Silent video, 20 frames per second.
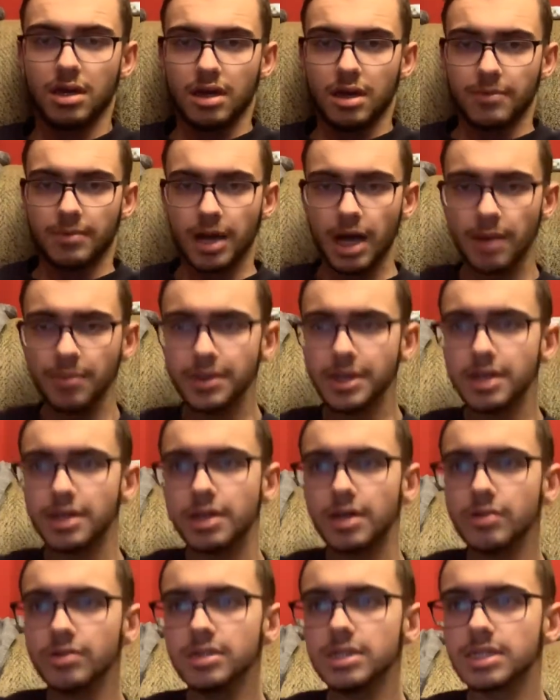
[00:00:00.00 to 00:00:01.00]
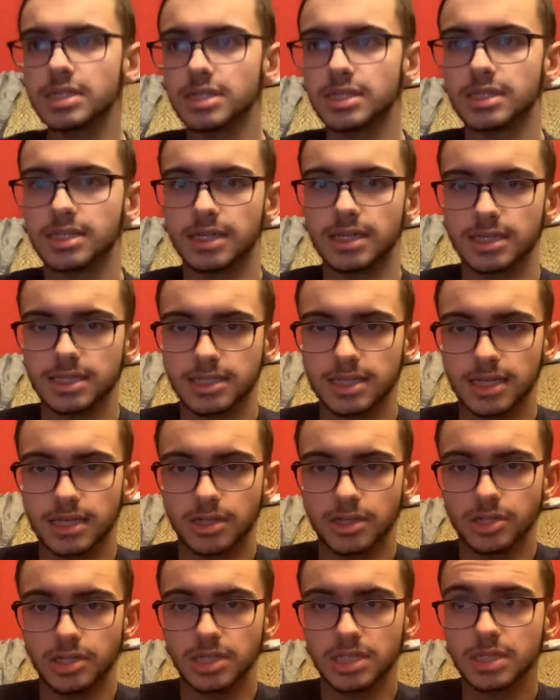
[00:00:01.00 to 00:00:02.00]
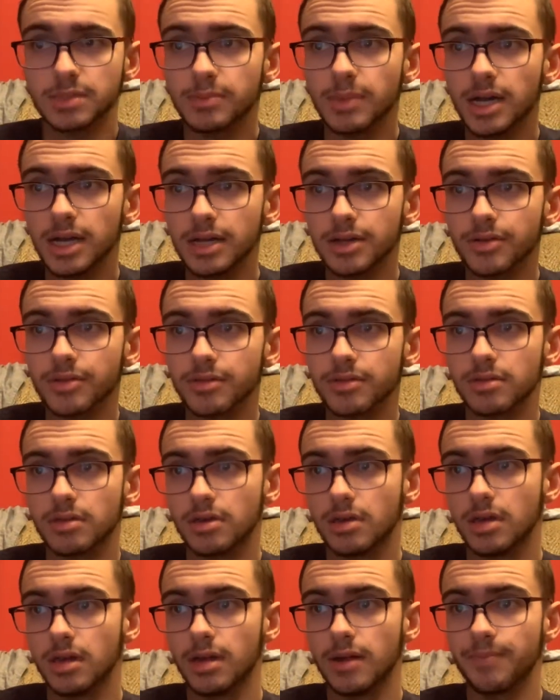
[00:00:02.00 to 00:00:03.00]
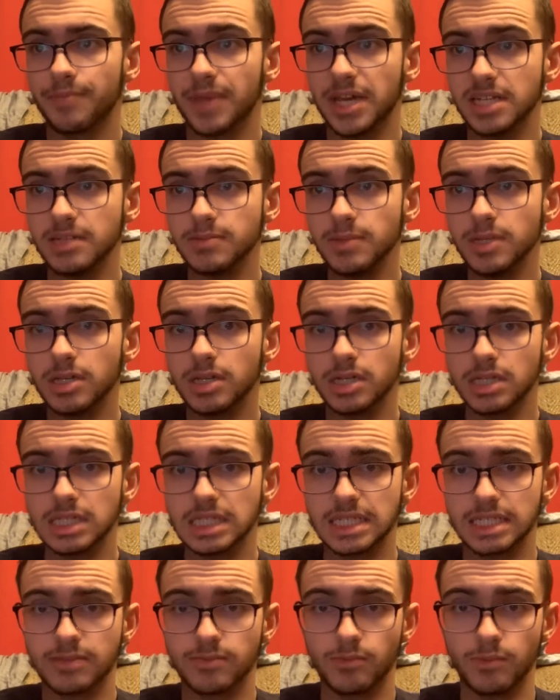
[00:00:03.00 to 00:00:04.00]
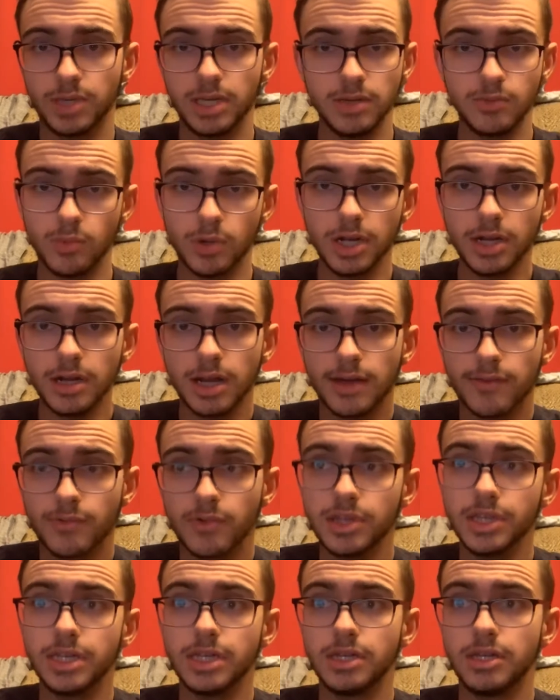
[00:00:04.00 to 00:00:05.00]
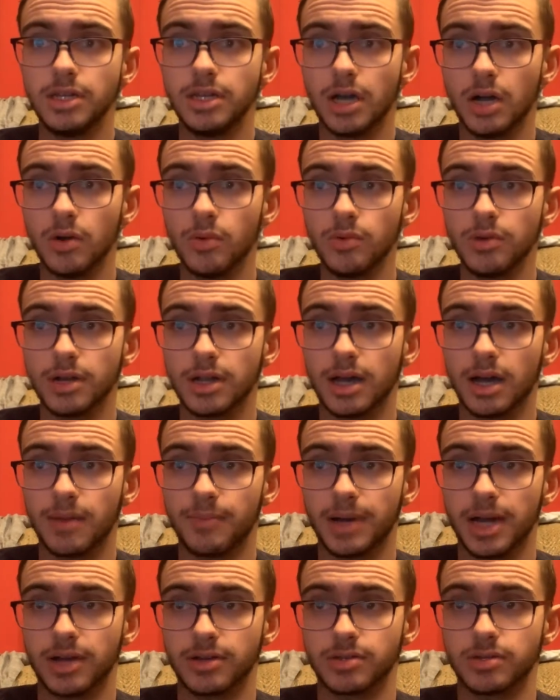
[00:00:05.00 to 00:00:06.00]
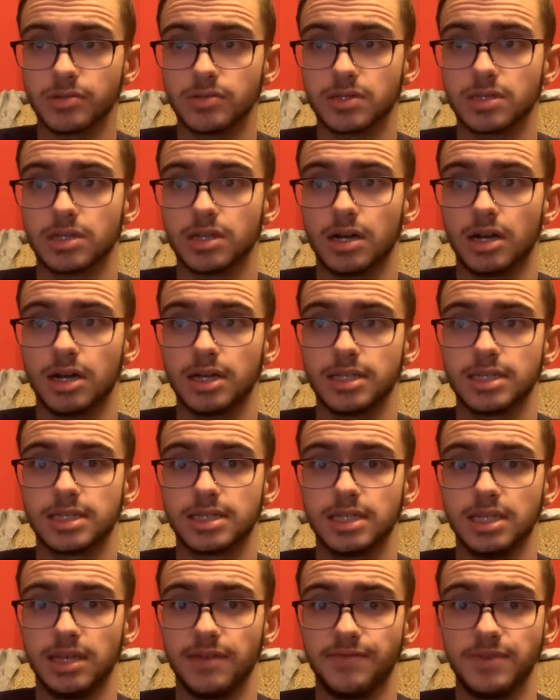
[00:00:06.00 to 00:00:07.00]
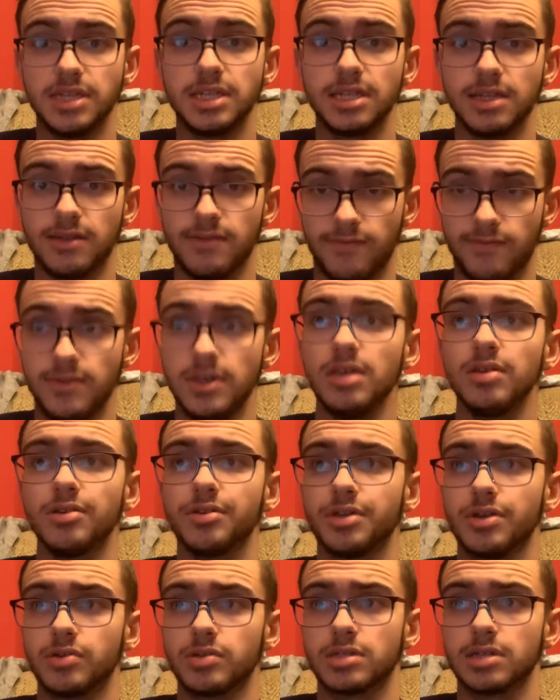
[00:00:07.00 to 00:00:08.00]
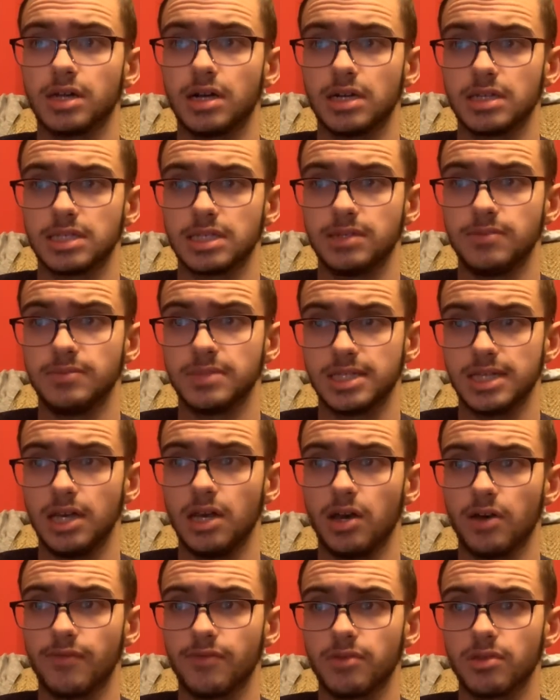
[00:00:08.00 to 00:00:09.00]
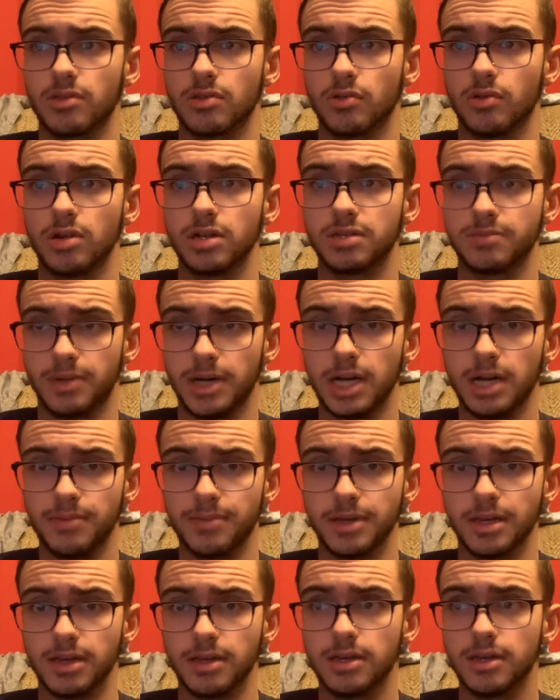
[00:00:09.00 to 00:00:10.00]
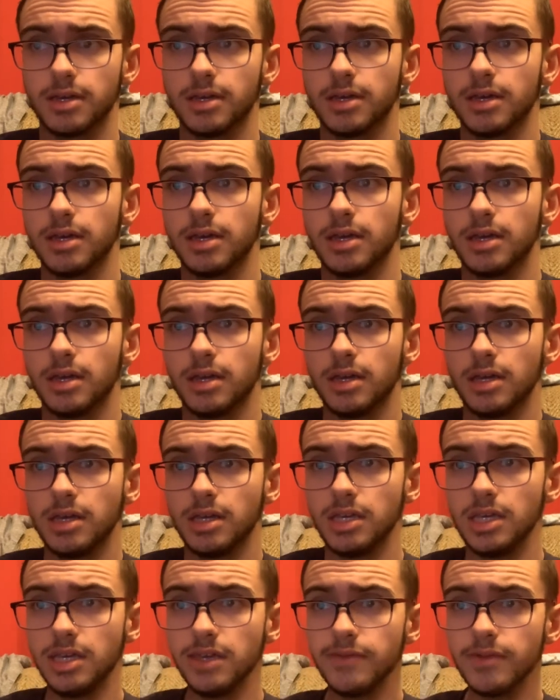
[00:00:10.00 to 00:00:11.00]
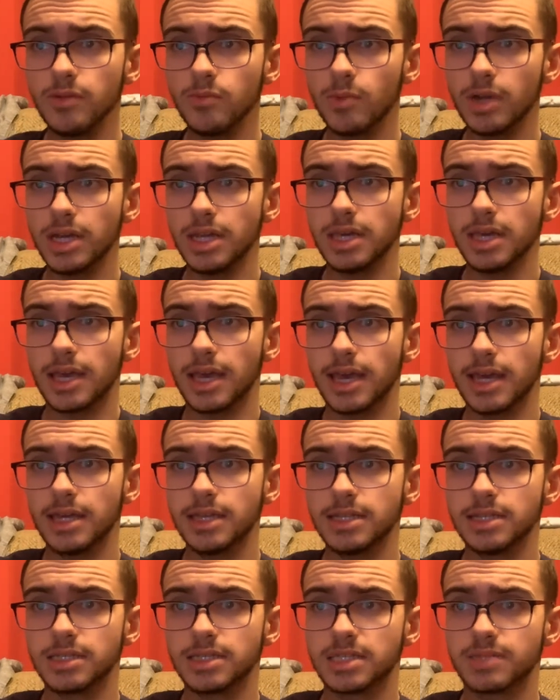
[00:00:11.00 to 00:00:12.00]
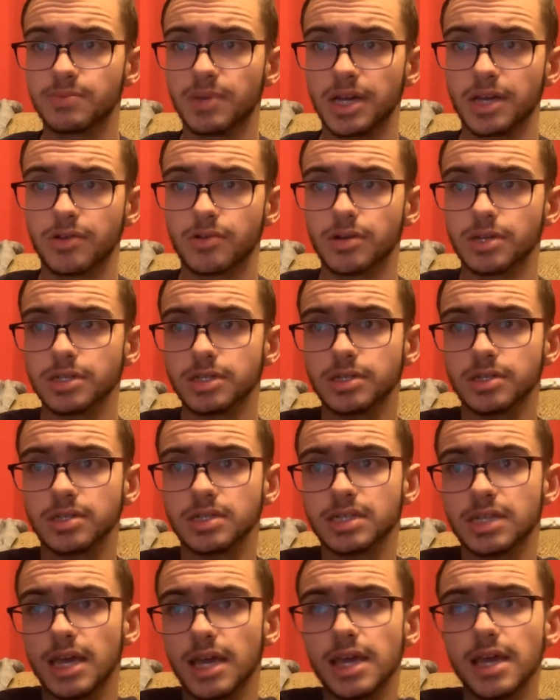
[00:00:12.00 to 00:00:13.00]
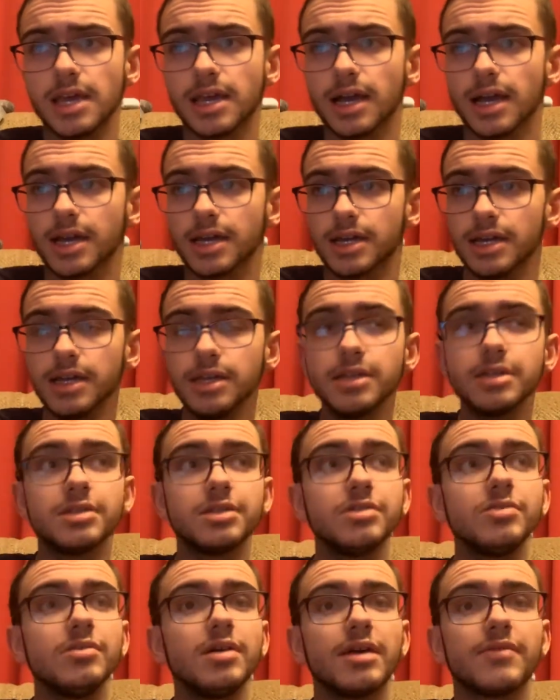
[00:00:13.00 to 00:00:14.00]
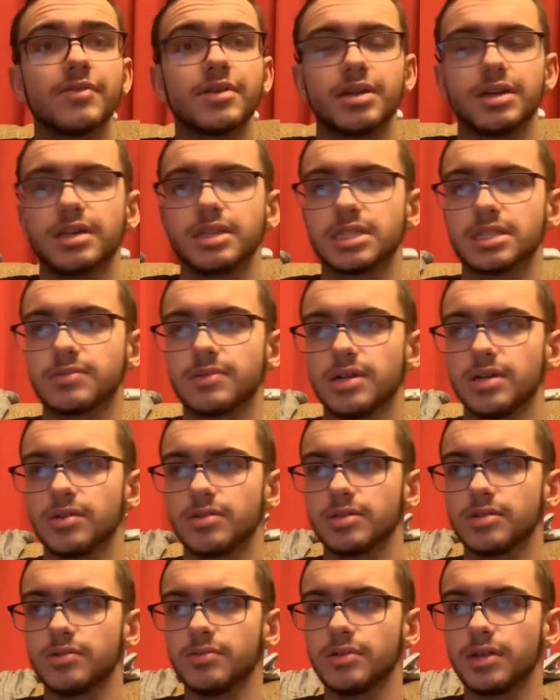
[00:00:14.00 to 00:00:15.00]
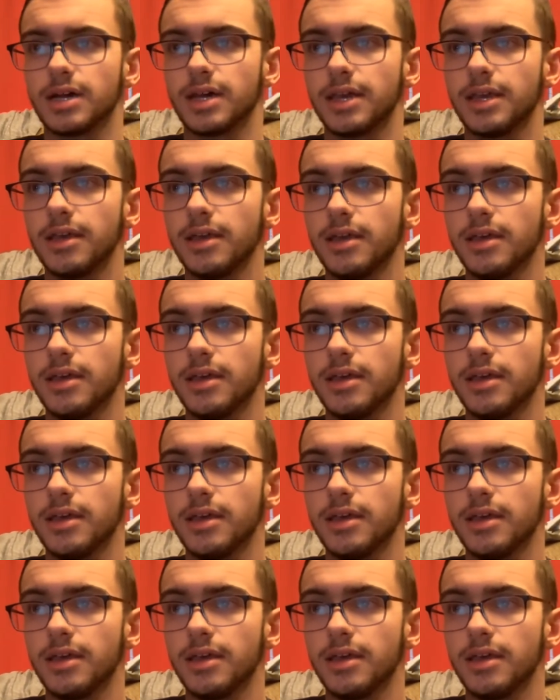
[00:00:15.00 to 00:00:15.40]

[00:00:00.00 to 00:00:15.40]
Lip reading: Poppy notices this and she smiles. That's because we wouldn't have really known about those thoughts if he didn't feel those thoughts himself towards Poppy. Even when he ends by Gristle saying, "I kinda do have a nice smile, don't I?"